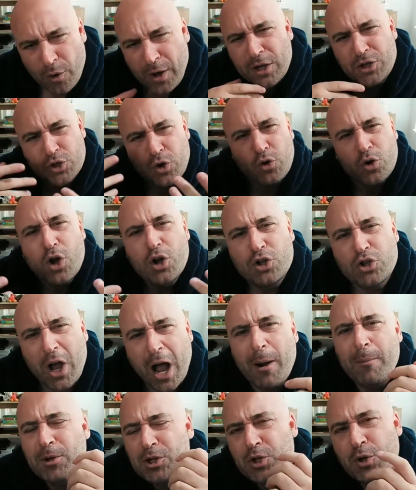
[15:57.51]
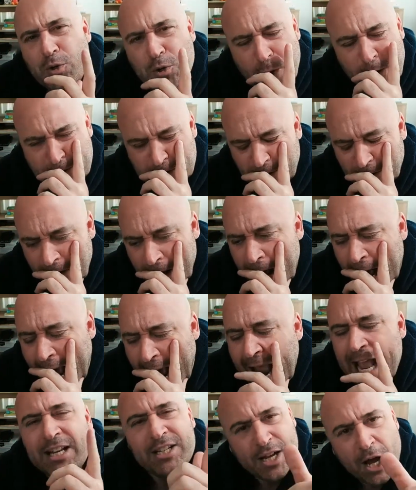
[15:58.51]
so how much do you enjoy yourself?
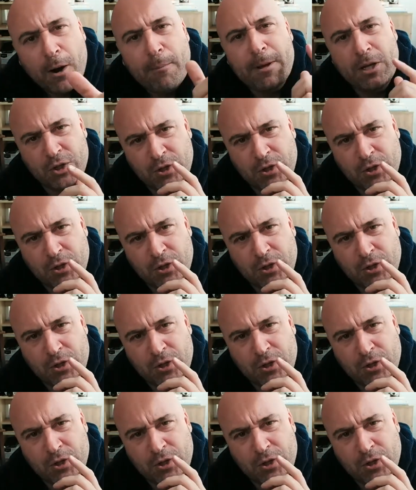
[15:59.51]
And tell me